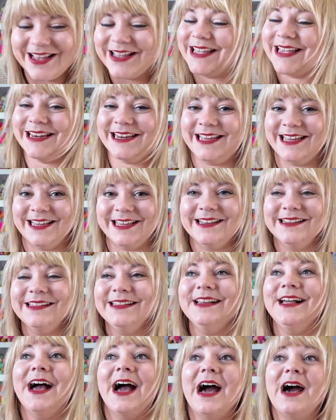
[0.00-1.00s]
kidding.
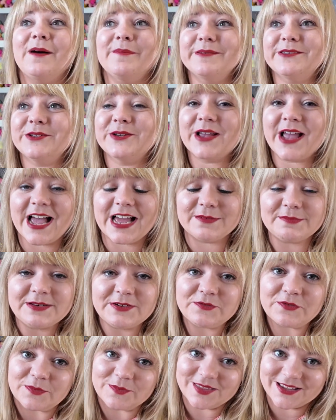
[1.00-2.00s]
I'll be doing
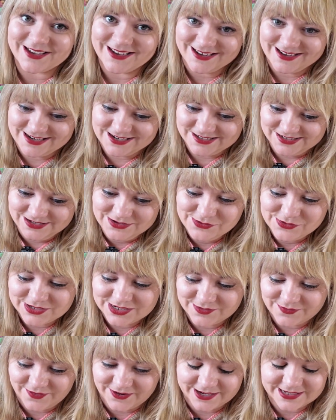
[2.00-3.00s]
admin from the garden, which
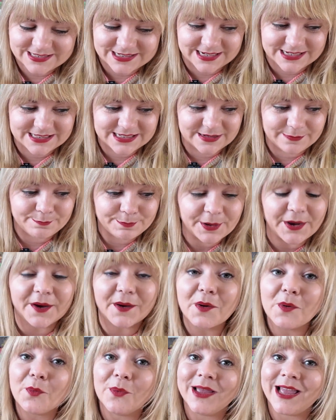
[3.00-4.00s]
is very exciting.
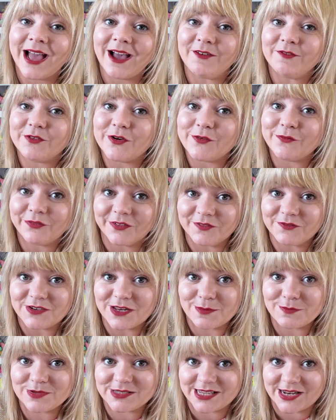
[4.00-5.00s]
But we have got
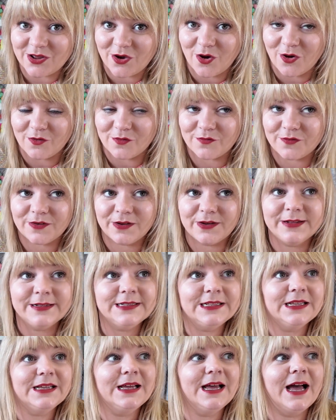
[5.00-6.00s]
15% off.
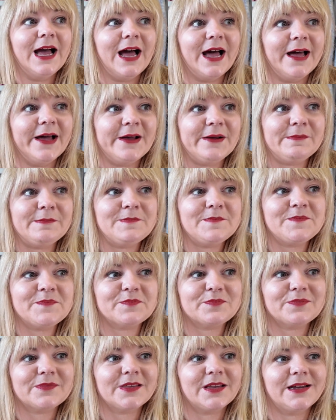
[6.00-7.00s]
I
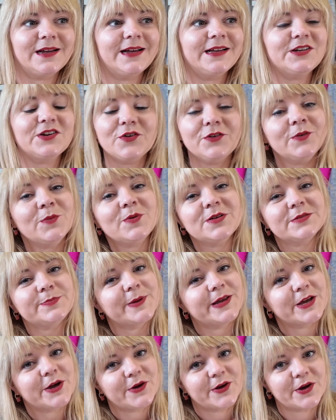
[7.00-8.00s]
don't know what's
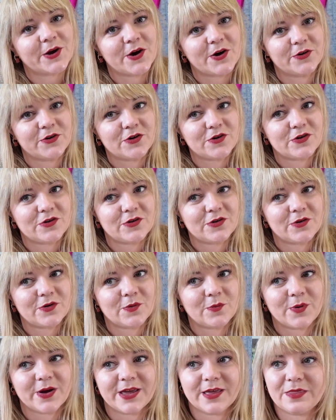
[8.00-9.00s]
been going on
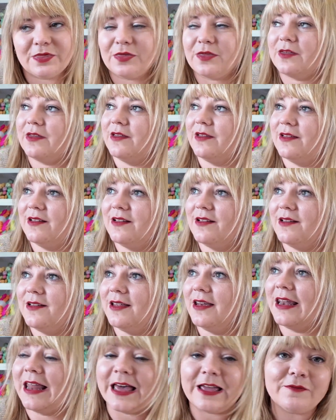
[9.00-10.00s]
with
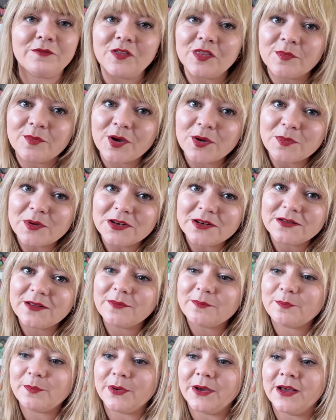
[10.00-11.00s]
life at the moment,
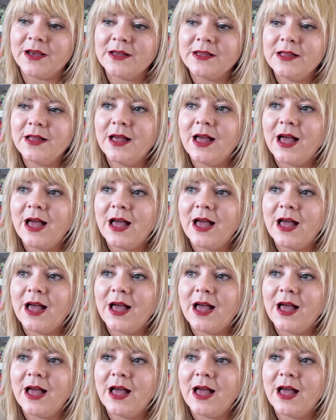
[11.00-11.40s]
but